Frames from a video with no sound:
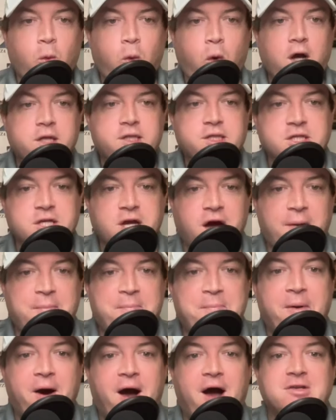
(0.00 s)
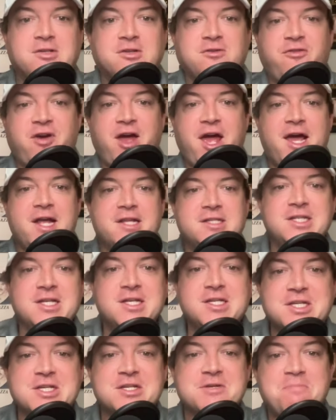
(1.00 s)
What's up, Bucs fans?
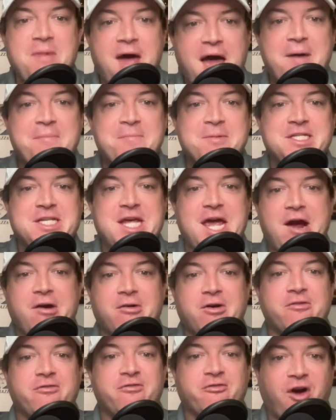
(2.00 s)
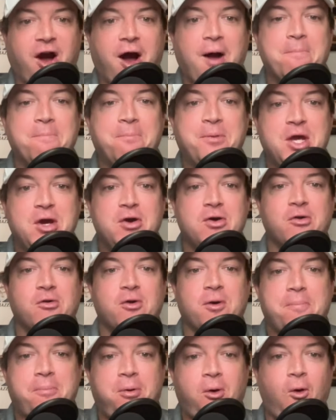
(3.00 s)
This is Matt Matera from Pewter
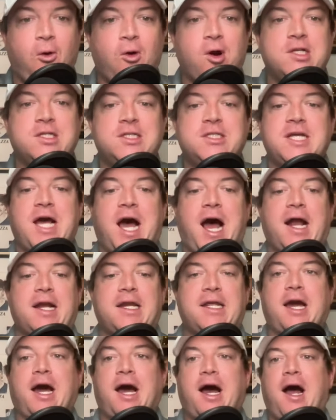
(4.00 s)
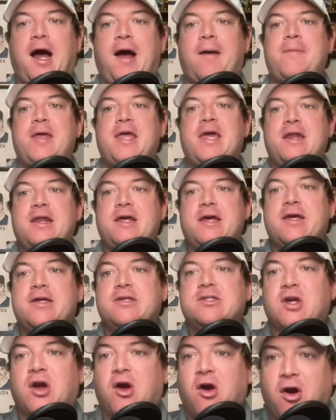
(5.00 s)
Report dot com. It
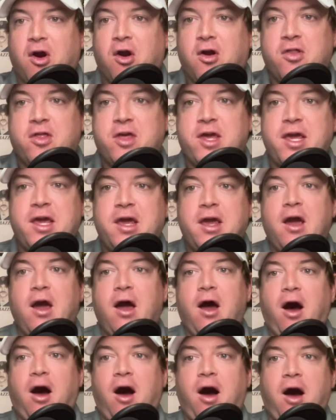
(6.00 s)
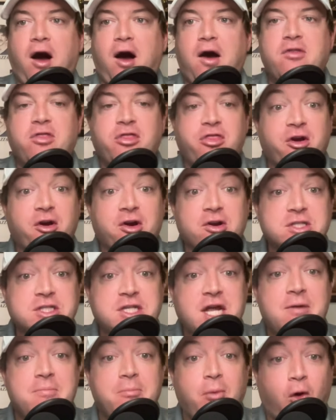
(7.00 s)
is early on
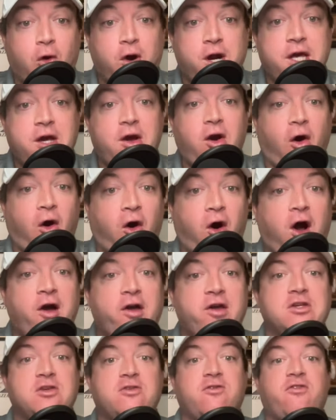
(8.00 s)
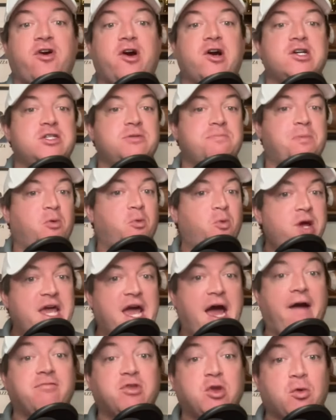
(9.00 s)
Thursday morning, August first, but we
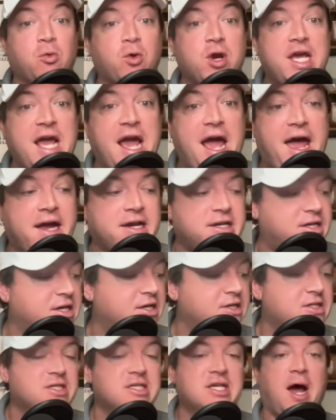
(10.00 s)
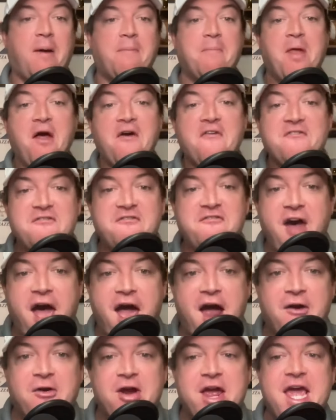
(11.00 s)
have to react to some
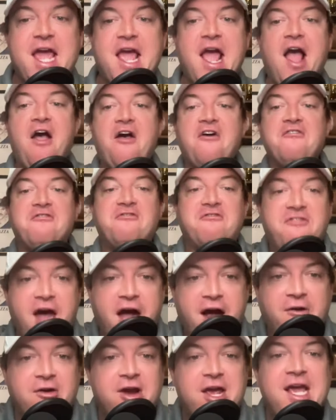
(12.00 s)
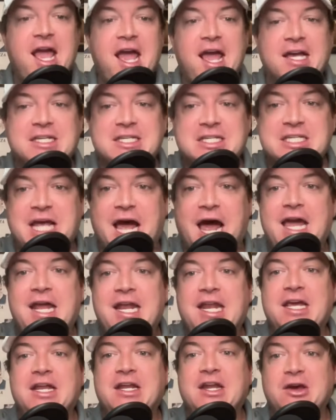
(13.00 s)
very, very
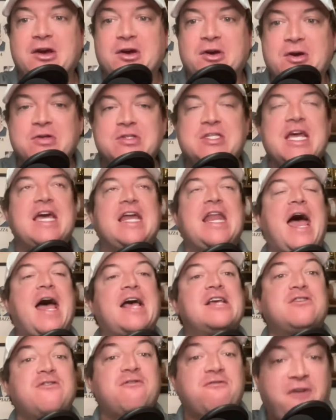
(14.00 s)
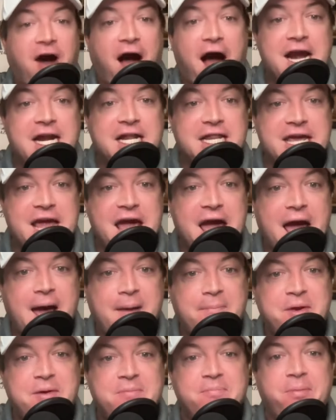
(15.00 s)
exciting news. It has finally
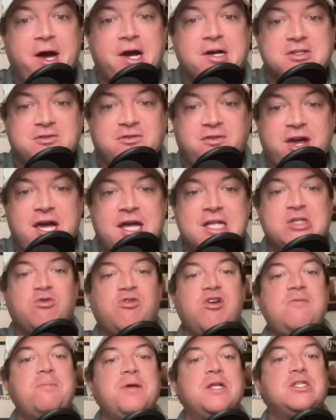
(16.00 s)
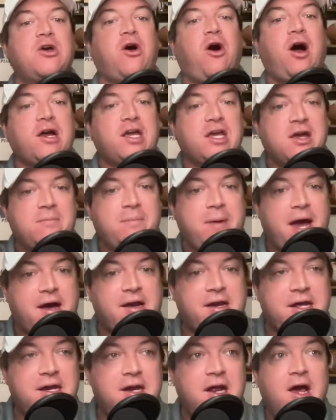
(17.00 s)
happened, Bucs fans. We've been talking
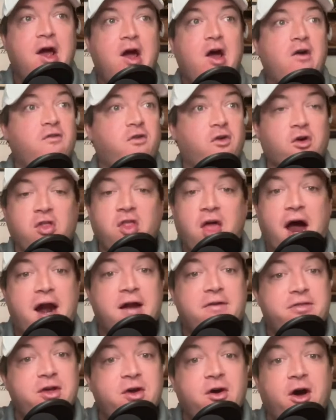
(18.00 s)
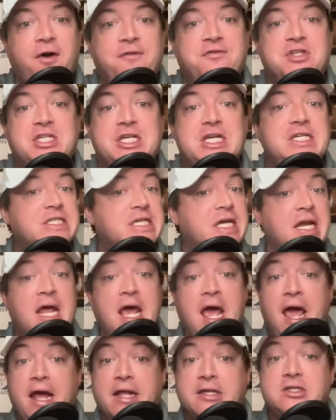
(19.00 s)
about it for a lot of the offseason
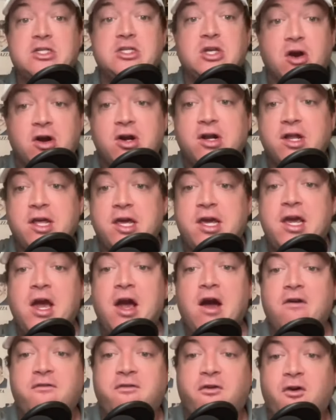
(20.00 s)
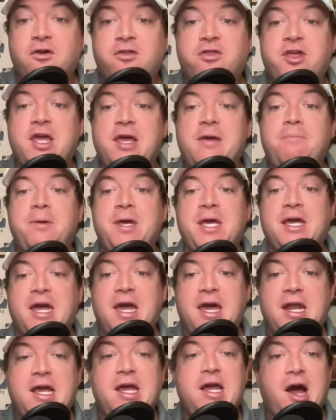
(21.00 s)
and certainly for the
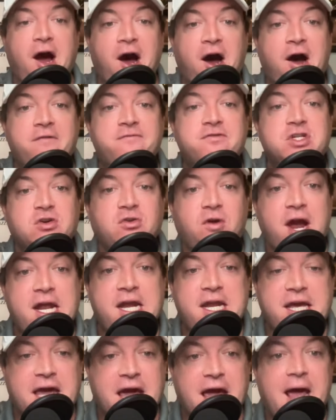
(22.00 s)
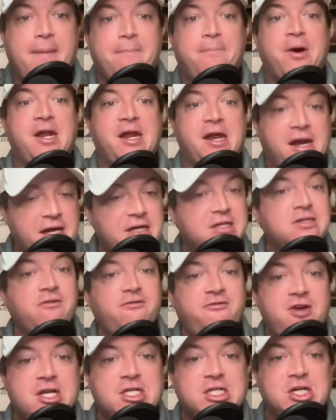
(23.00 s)
beginning of training camp, but it is
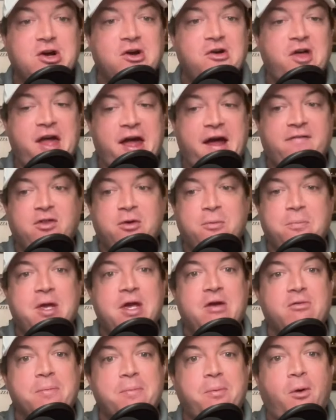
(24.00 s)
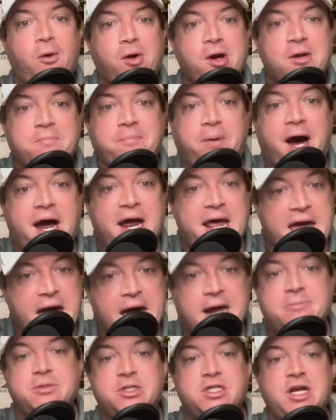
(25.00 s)
official after being reported by
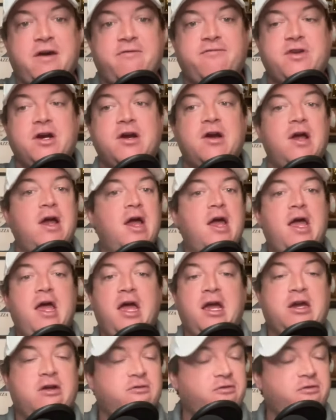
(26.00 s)
Adam Schefter and